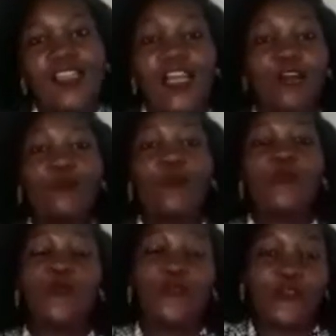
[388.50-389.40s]
allow
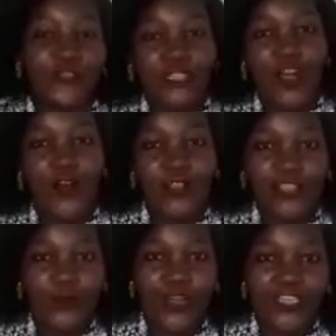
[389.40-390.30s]
people feel how
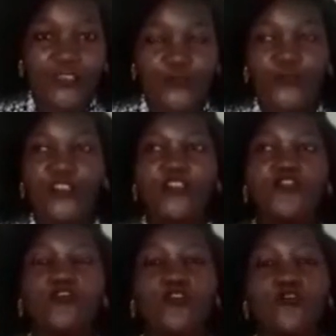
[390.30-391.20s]
they want to feel.
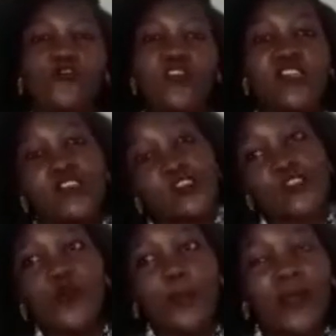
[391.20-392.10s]
Do not feel
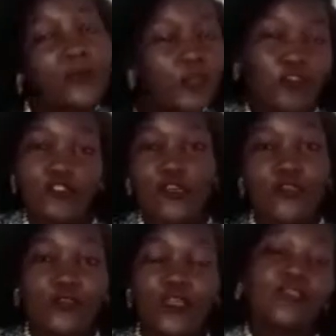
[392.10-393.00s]
so bad because so
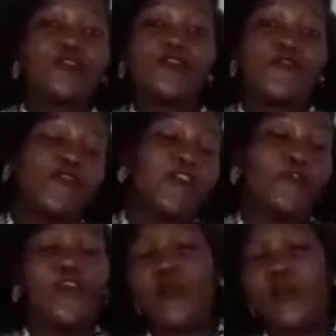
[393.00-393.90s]
and so does not feel
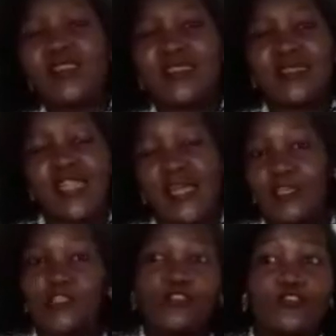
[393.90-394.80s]
for the business like
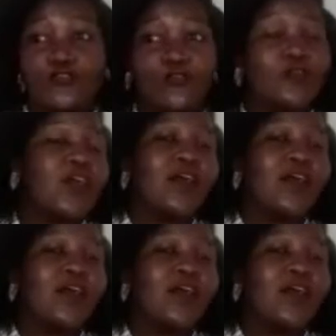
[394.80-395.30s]
you do.